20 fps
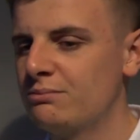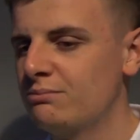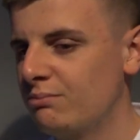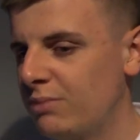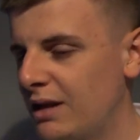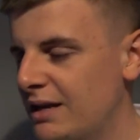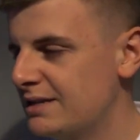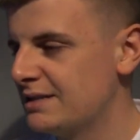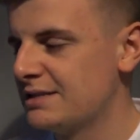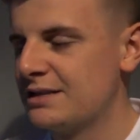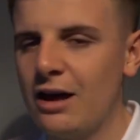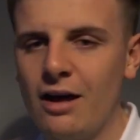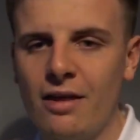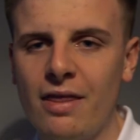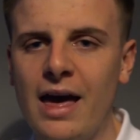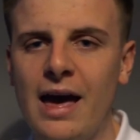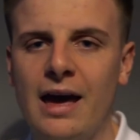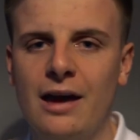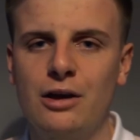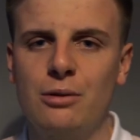places like
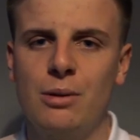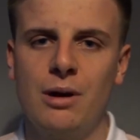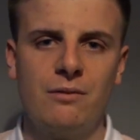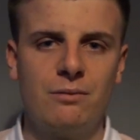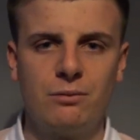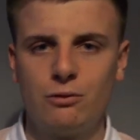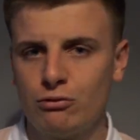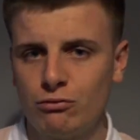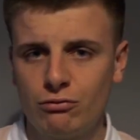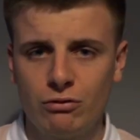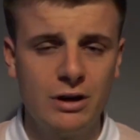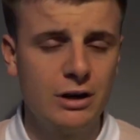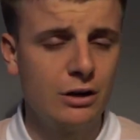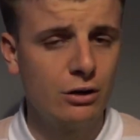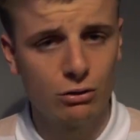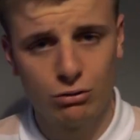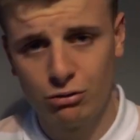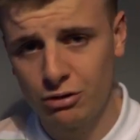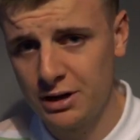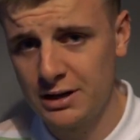that, who have really
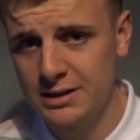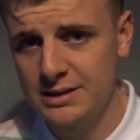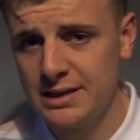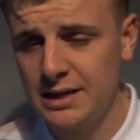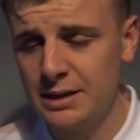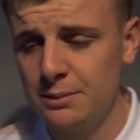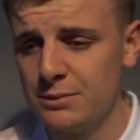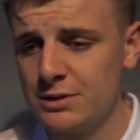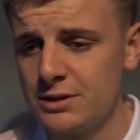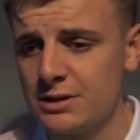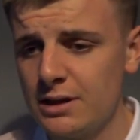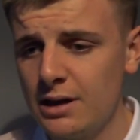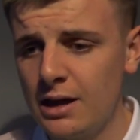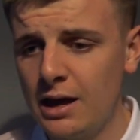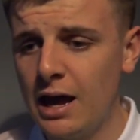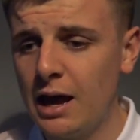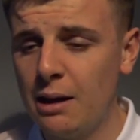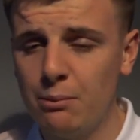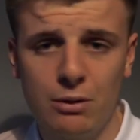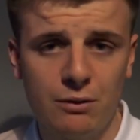good cricket teams,
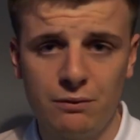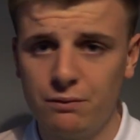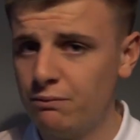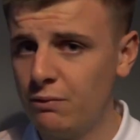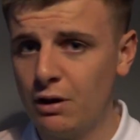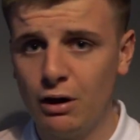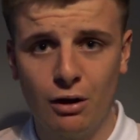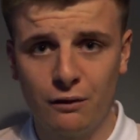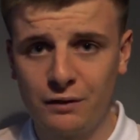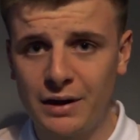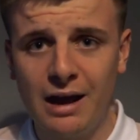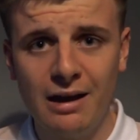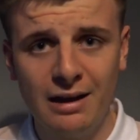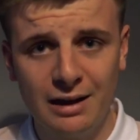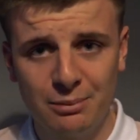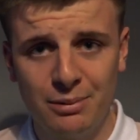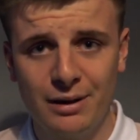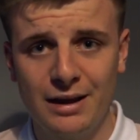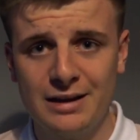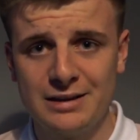and with a lot of
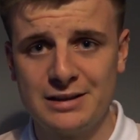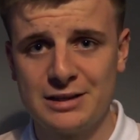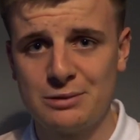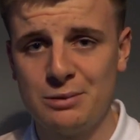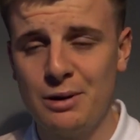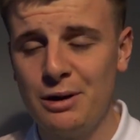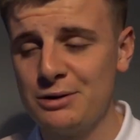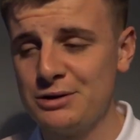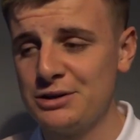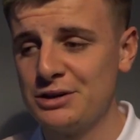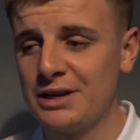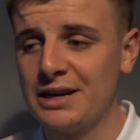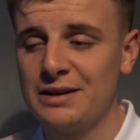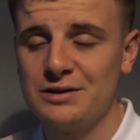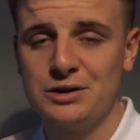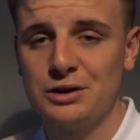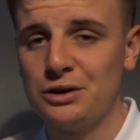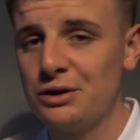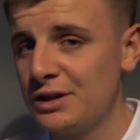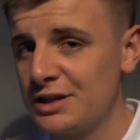county players as well, so it
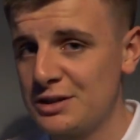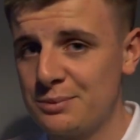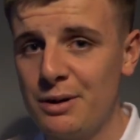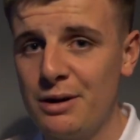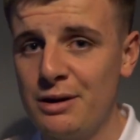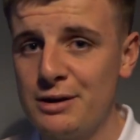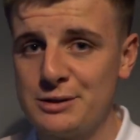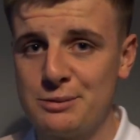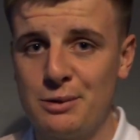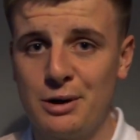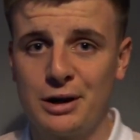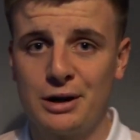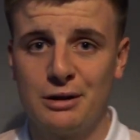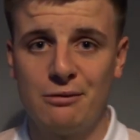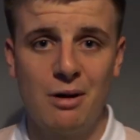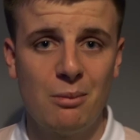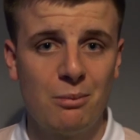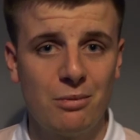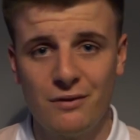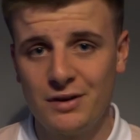gives you good experience working
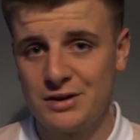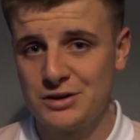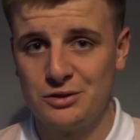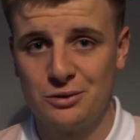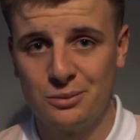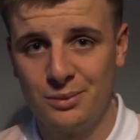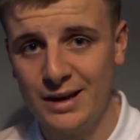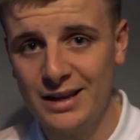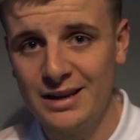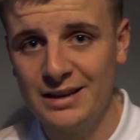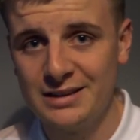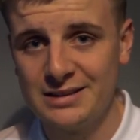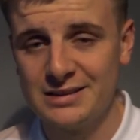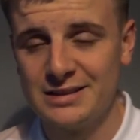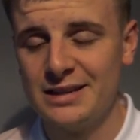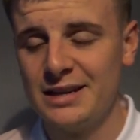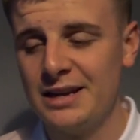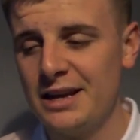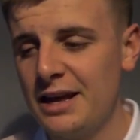around professional players.